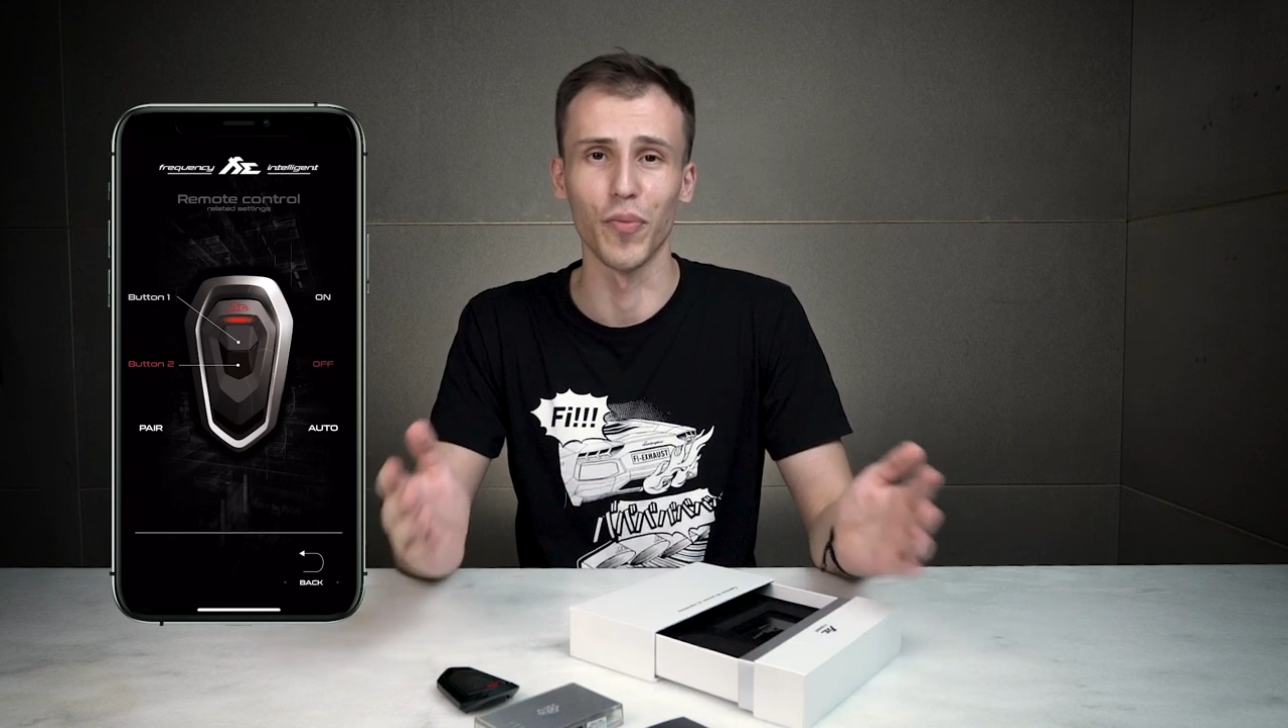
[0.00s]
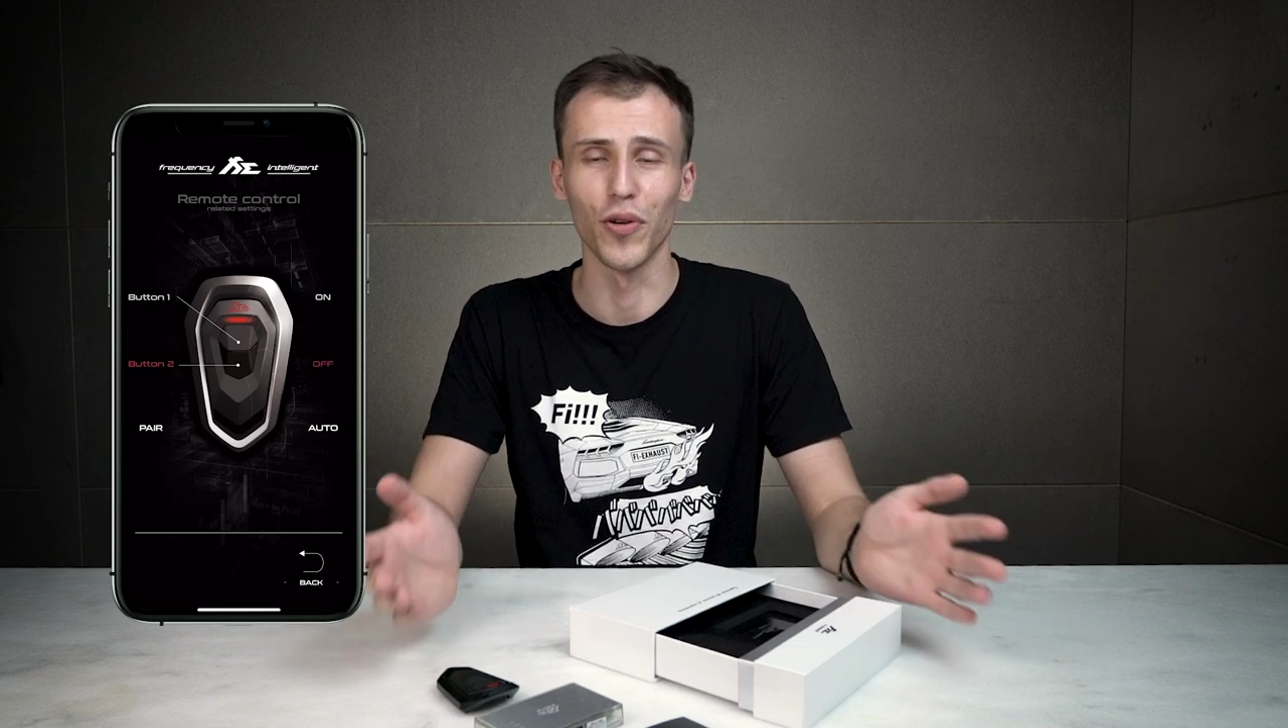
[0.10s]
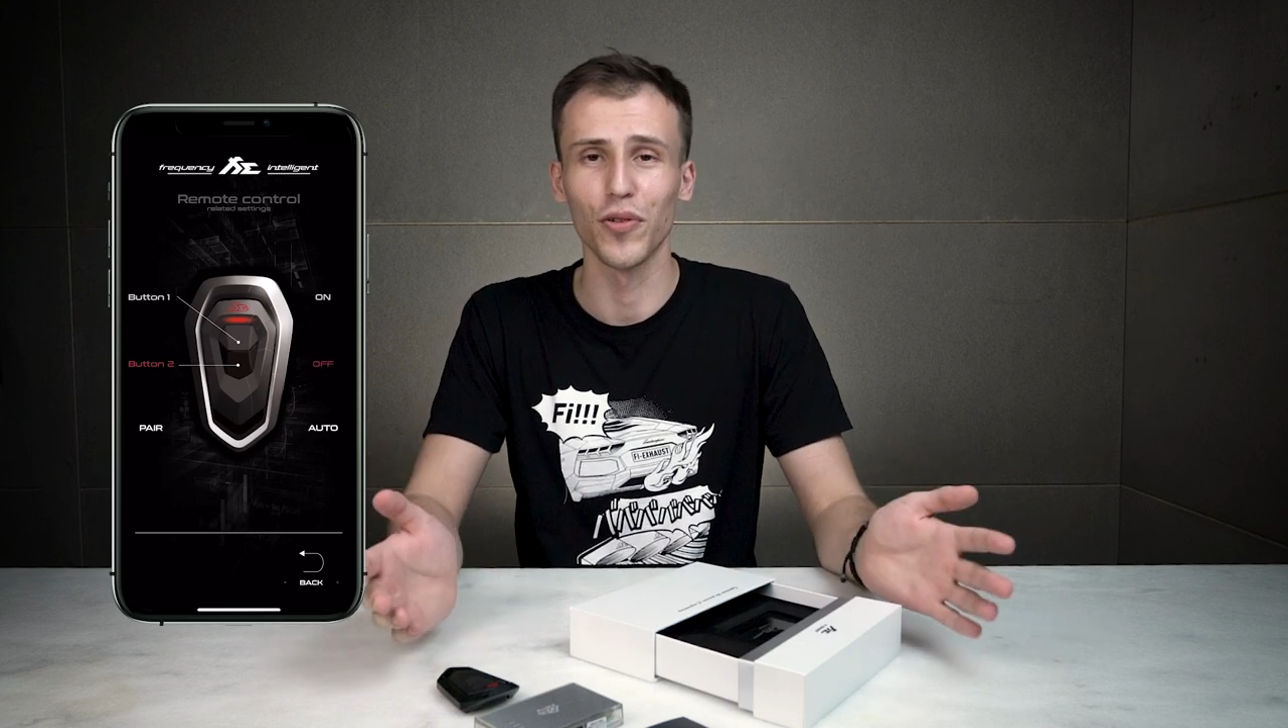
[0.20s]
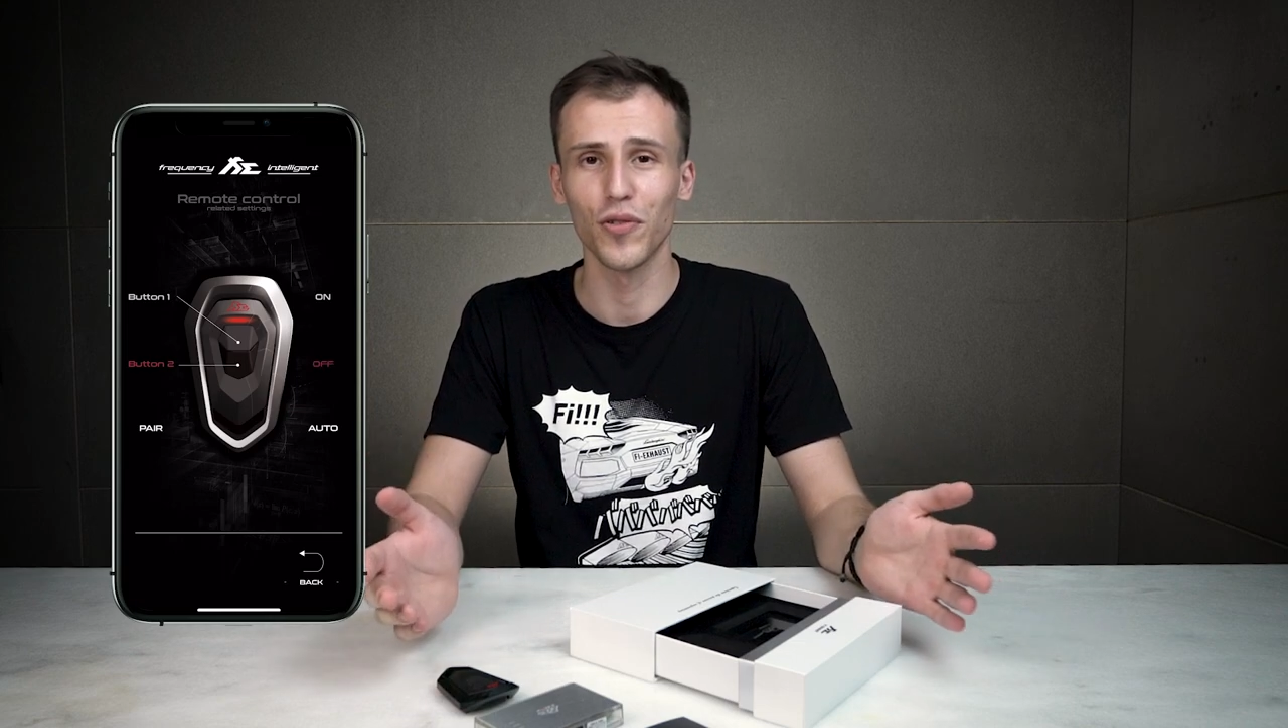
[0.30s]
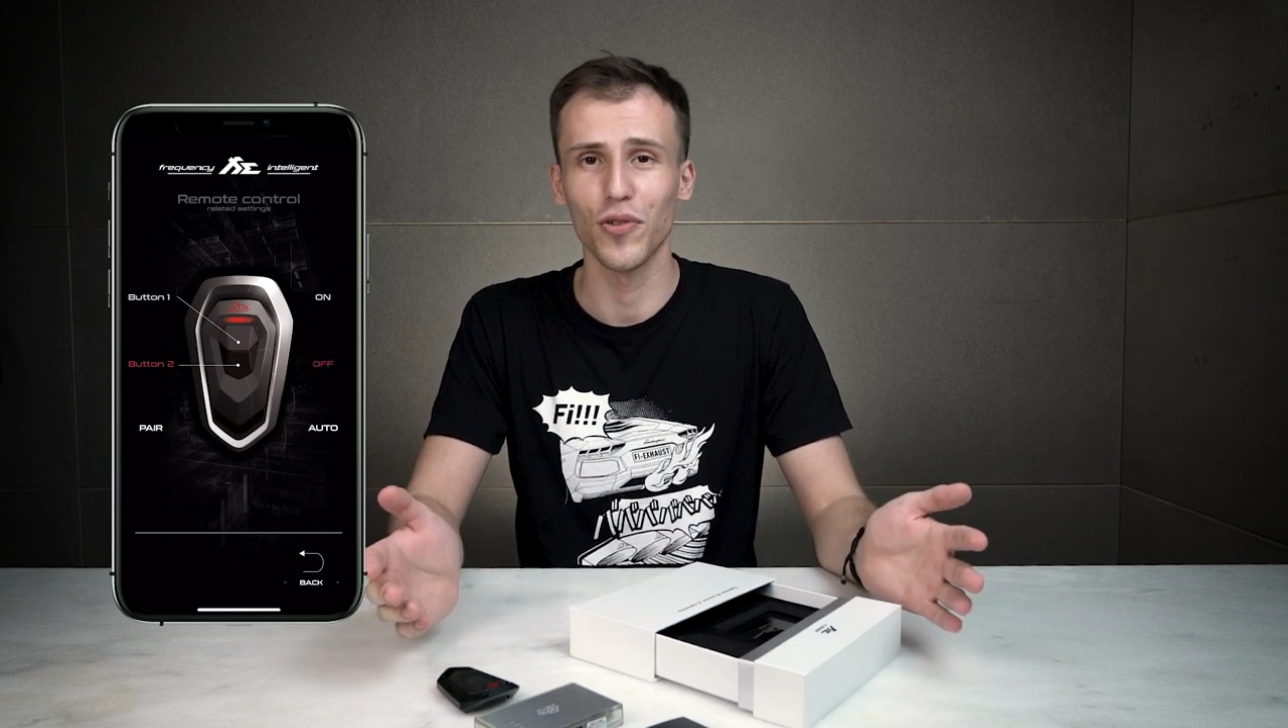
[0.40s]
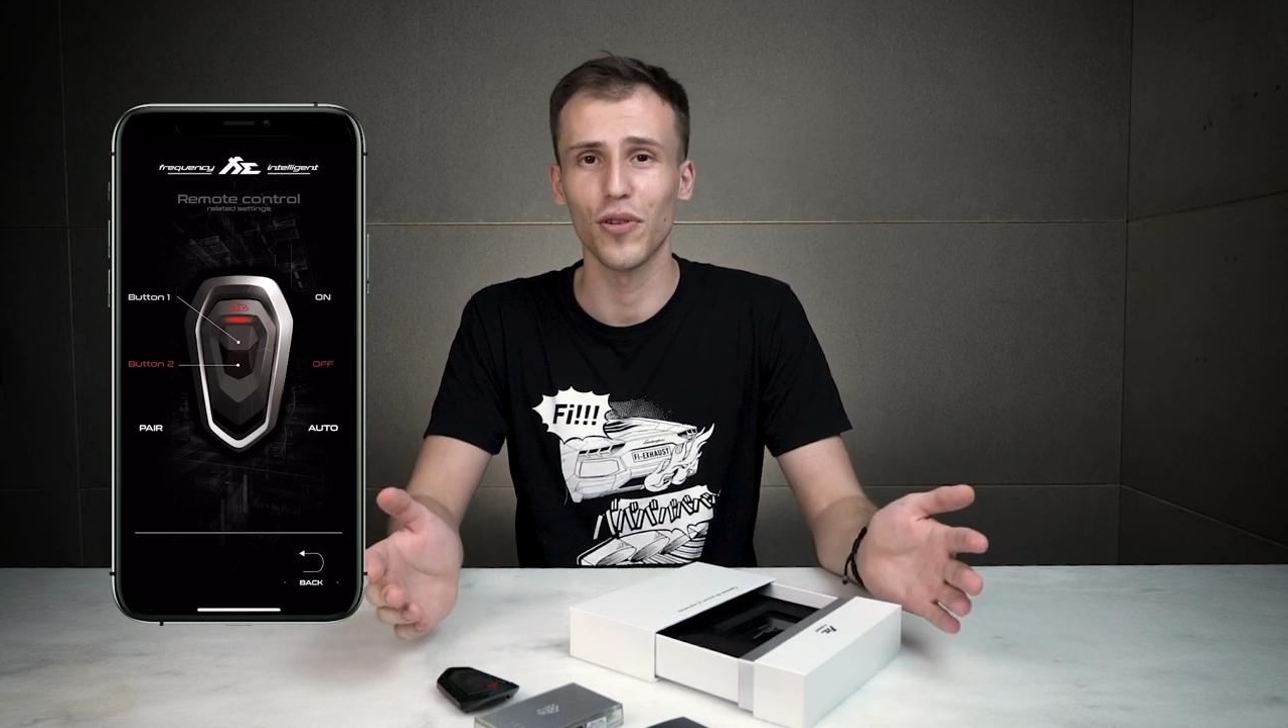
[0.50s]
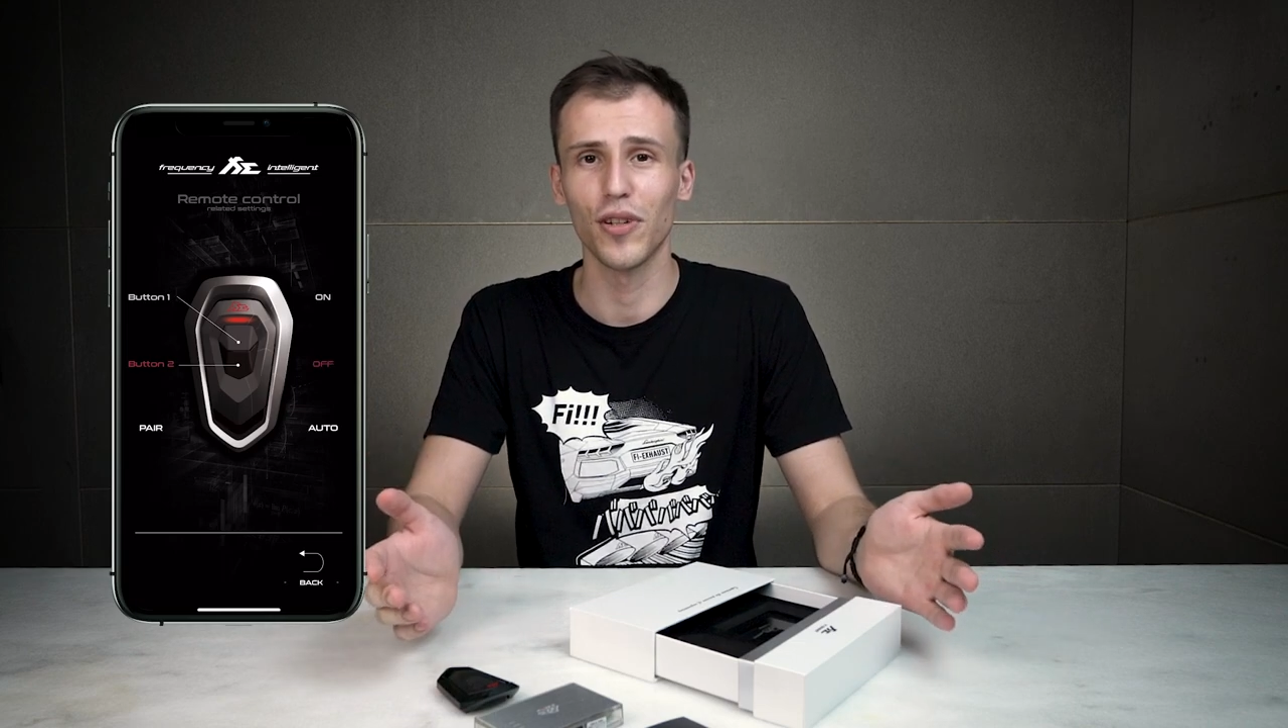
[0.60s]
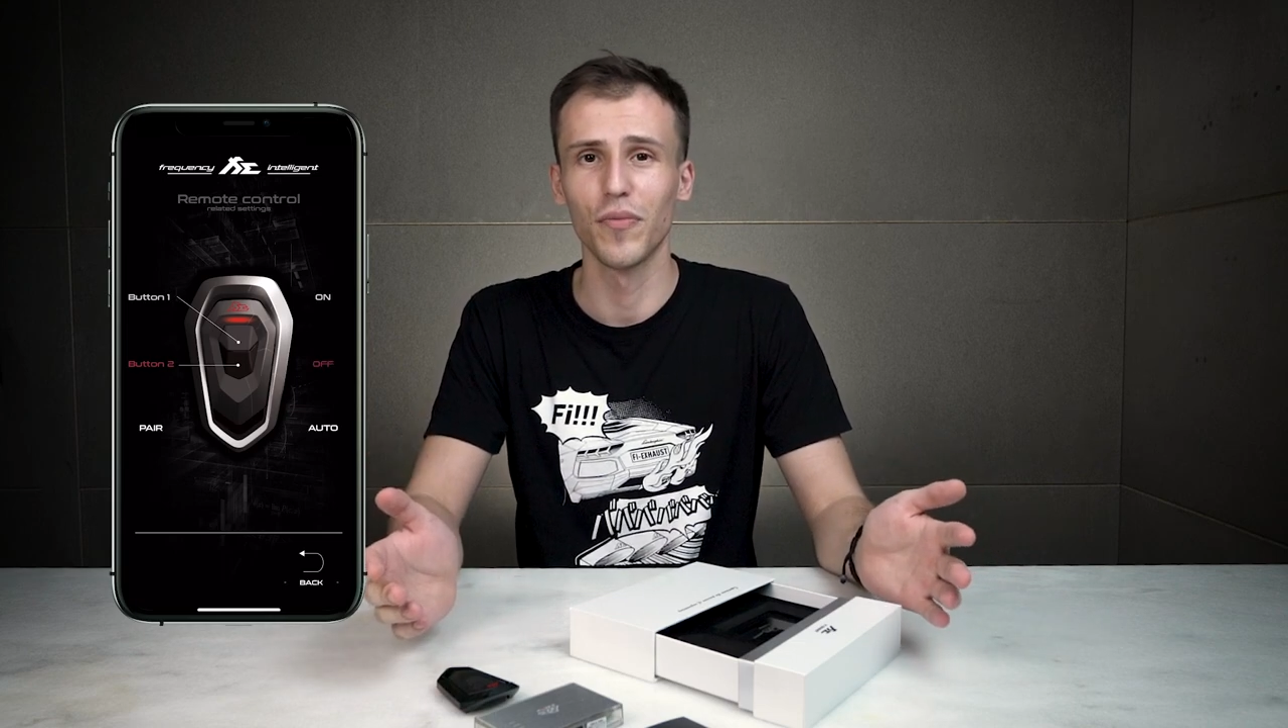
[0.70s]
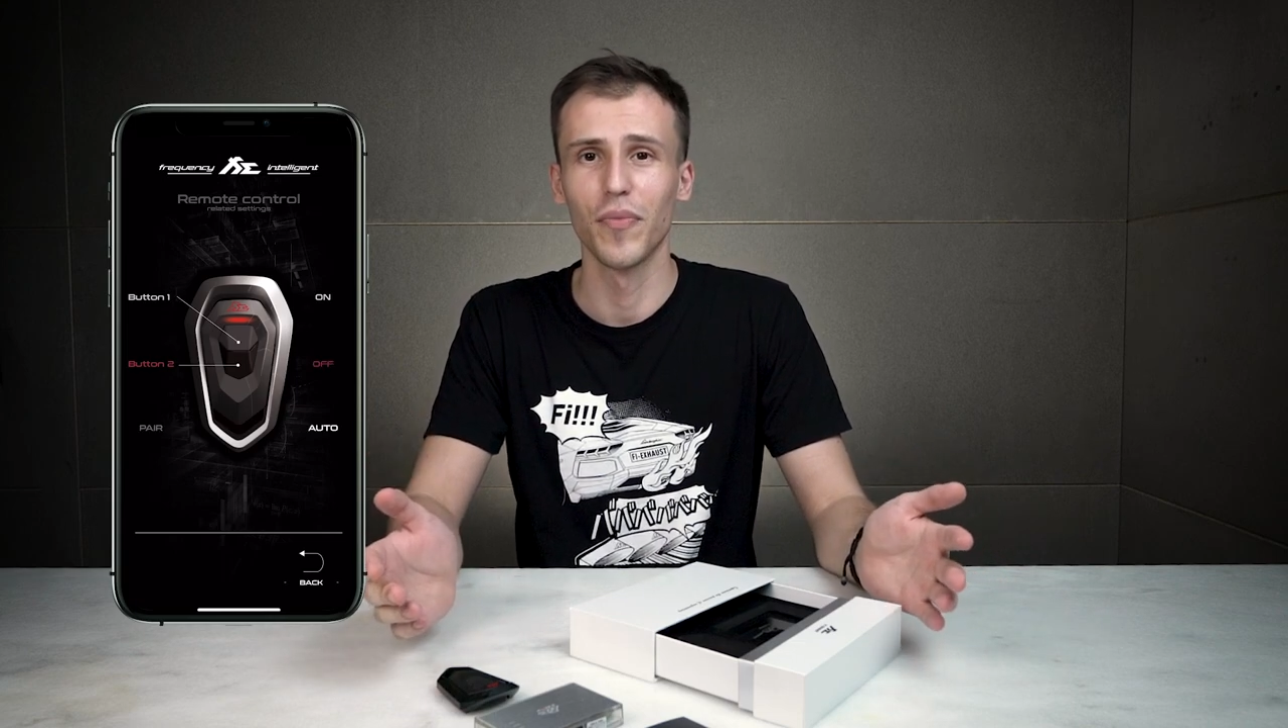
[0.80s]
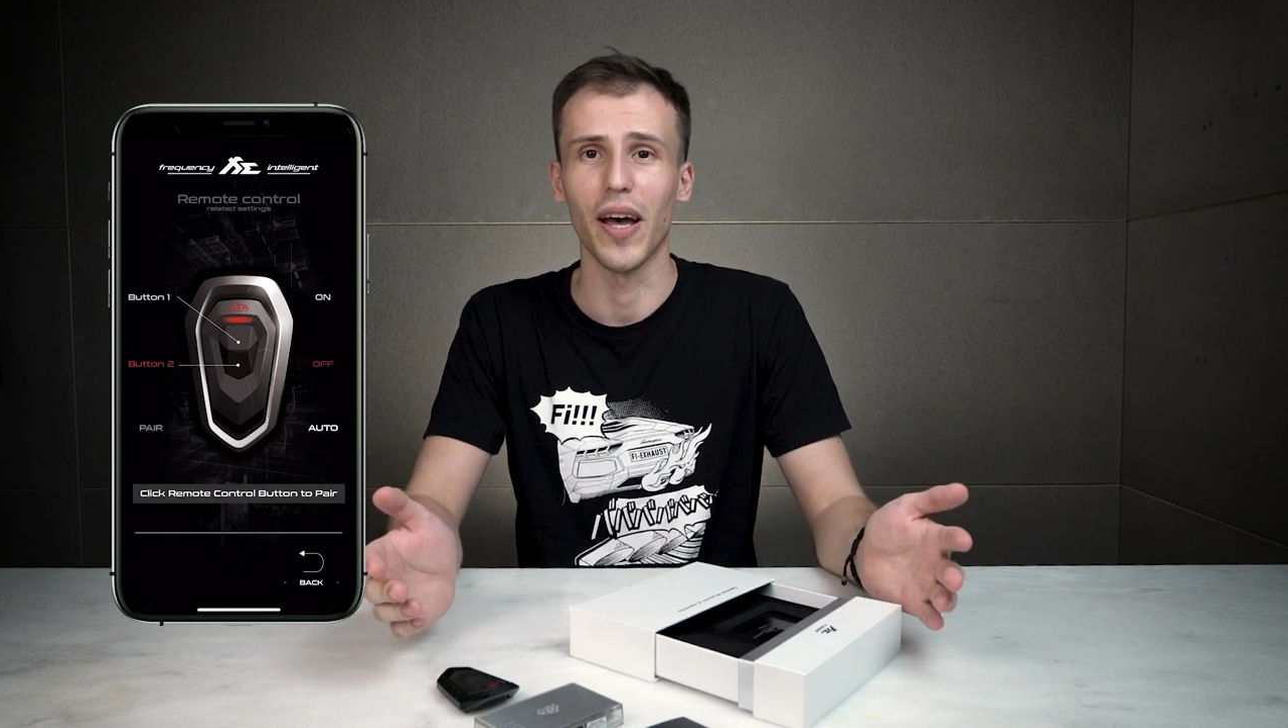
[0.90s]
remote
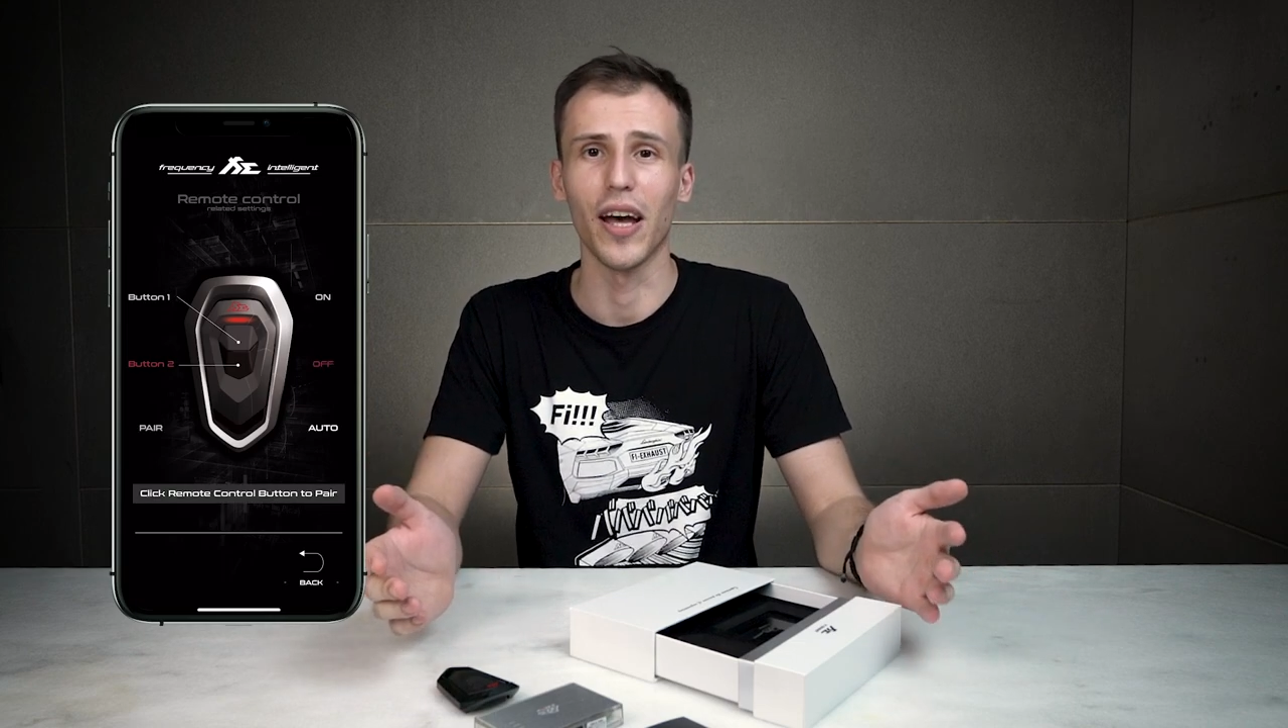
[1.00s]
controller,